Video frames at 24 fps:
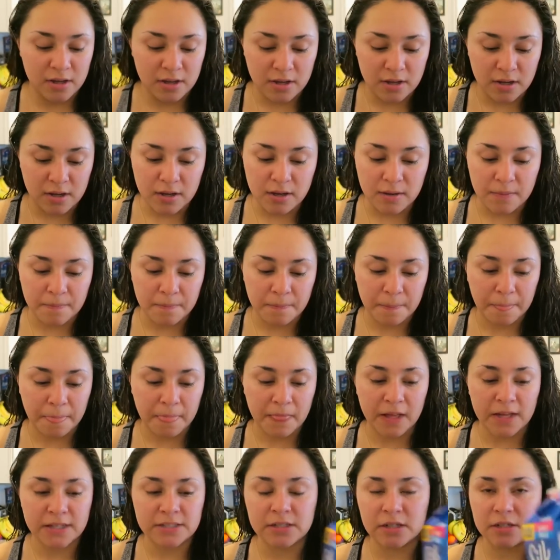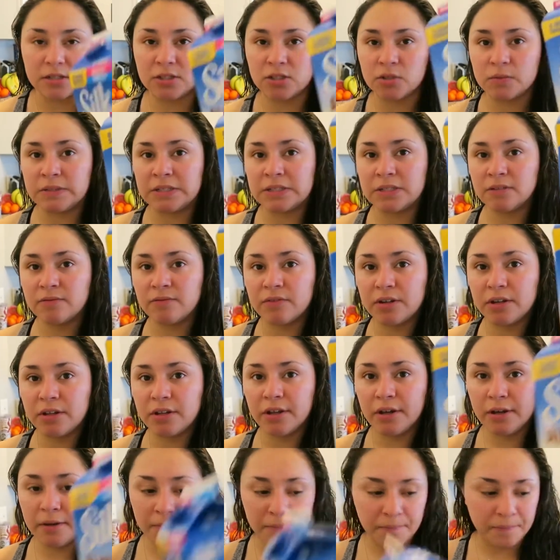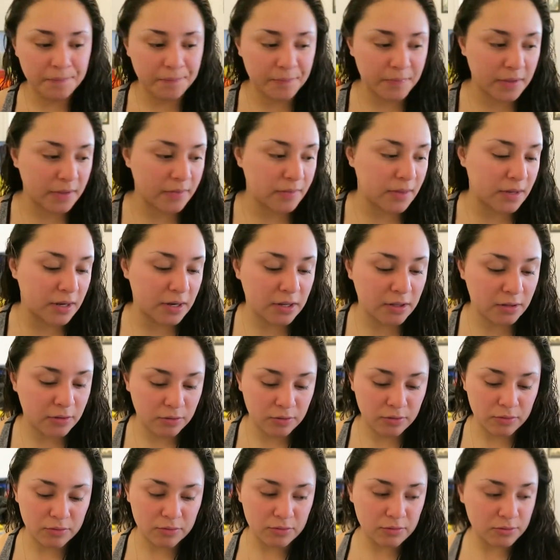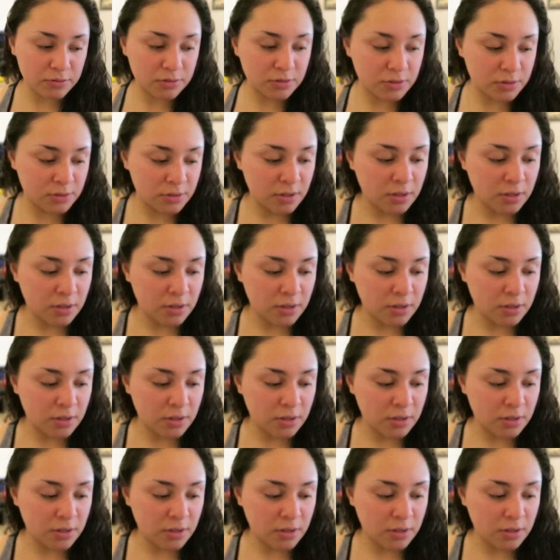um, it's unsweetened vanilla and then I use